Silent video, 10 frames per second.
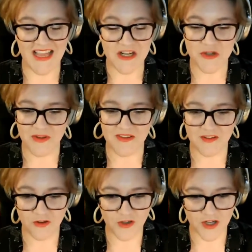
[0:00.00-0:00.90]
entries
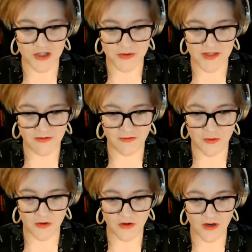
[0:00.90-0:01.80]
into the country
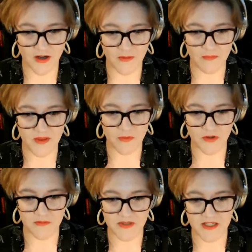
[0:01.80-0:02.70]
for
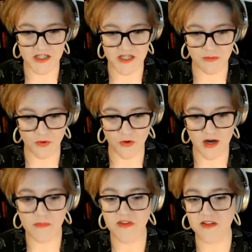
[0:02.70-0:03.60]
people in PhD
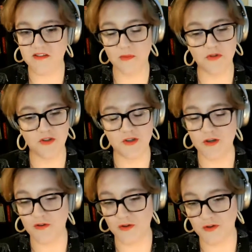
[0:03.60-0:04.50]
programs, and it's up to
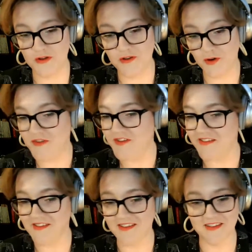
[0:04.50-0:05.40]

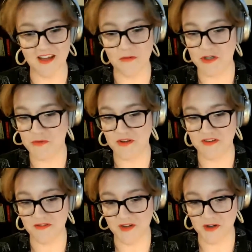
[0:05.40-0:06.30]
universities to decide which
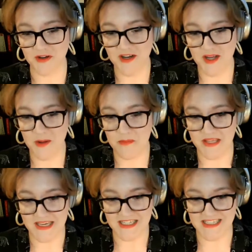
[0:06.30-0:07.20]
ones of their
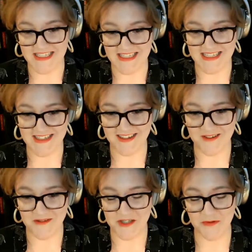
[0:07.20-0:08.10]

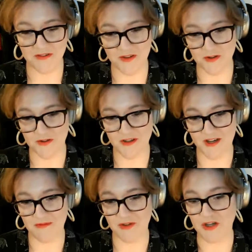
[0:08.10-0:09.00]
PhD, which one of their
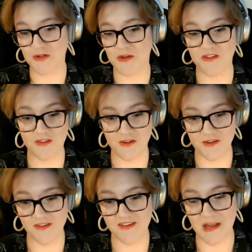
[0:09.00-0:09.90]
doctorate
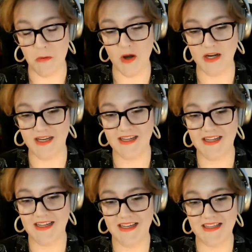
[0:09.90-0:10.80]
students they want
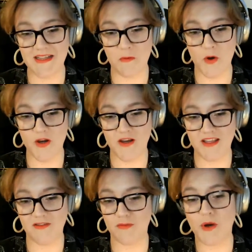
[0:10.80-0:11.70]

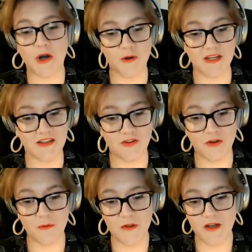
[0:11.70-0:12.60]
to give priority
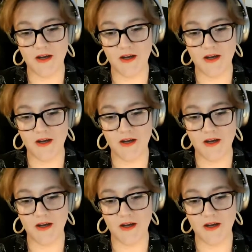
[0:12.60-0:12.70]
to.